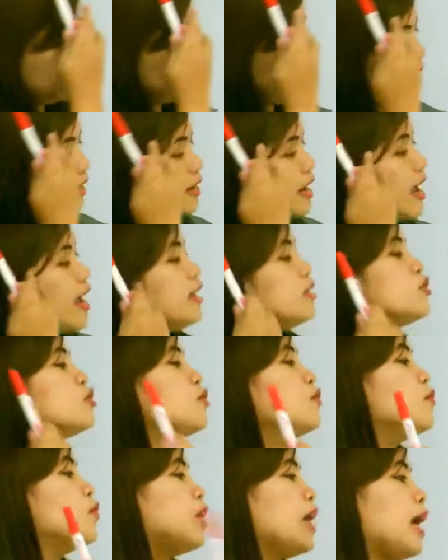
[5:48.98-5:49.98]
Enhance
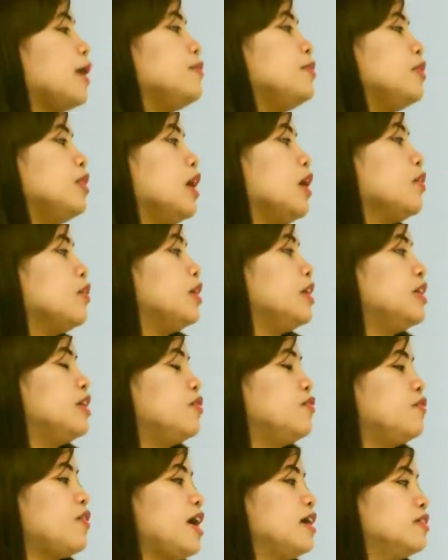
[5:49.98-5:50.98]
your vocabulary in
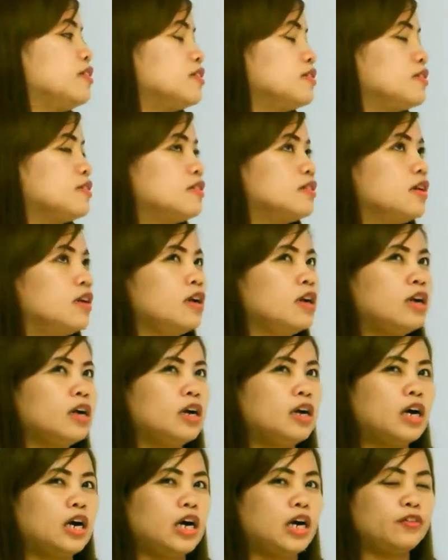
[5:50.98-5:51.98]
advance.
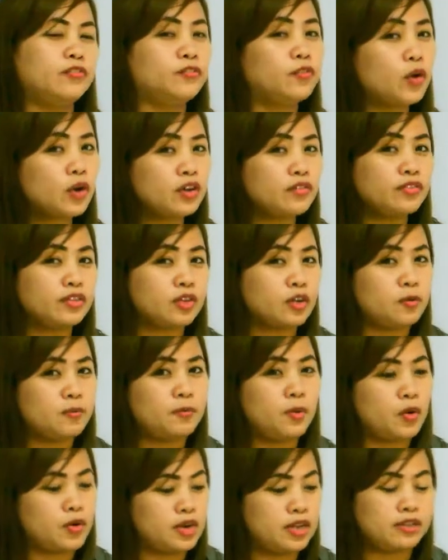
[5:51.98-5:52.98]
4 of the
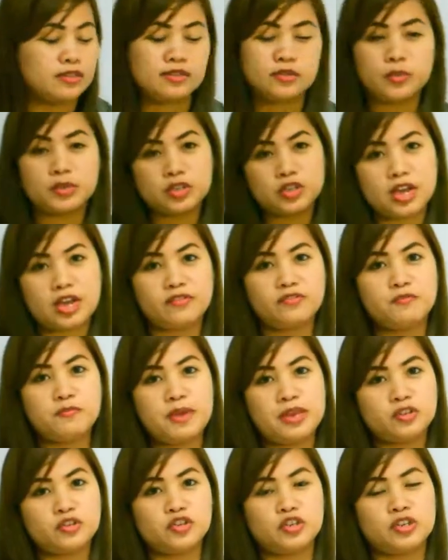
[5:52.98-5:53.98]
components which I've
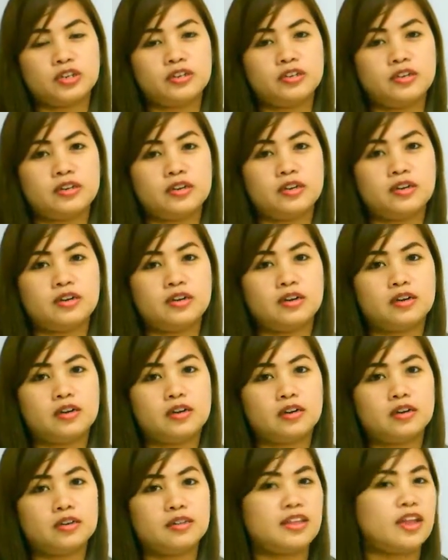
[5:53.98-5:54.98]
mentioned,
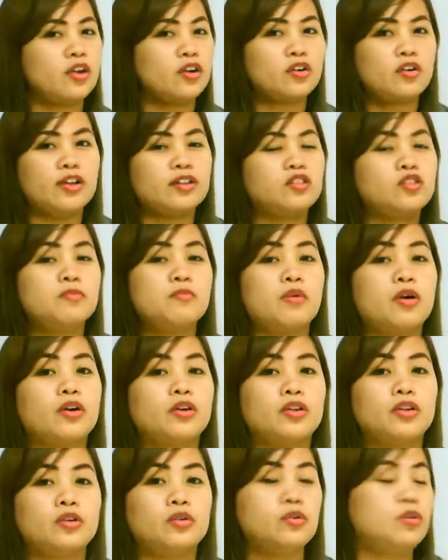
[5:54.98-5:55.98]
they are going to
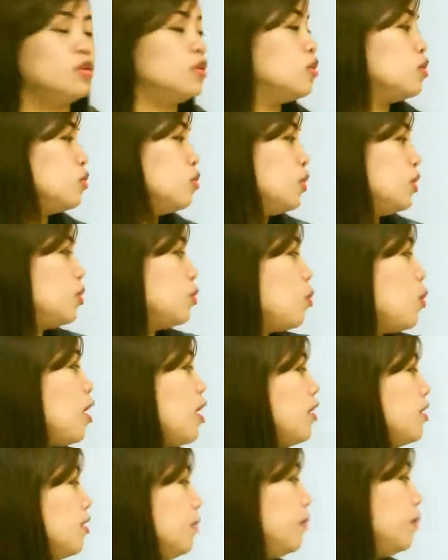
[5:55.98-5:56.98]
mark you with
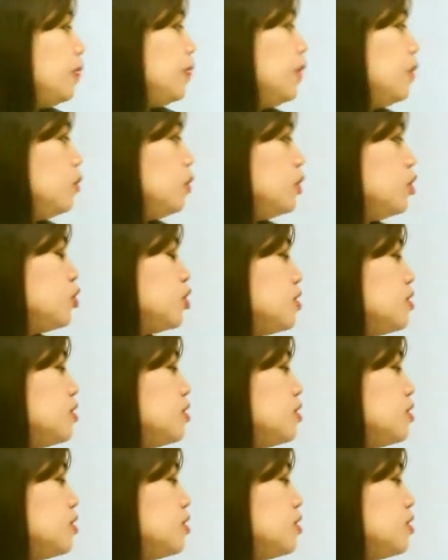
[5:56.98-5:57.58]
1, which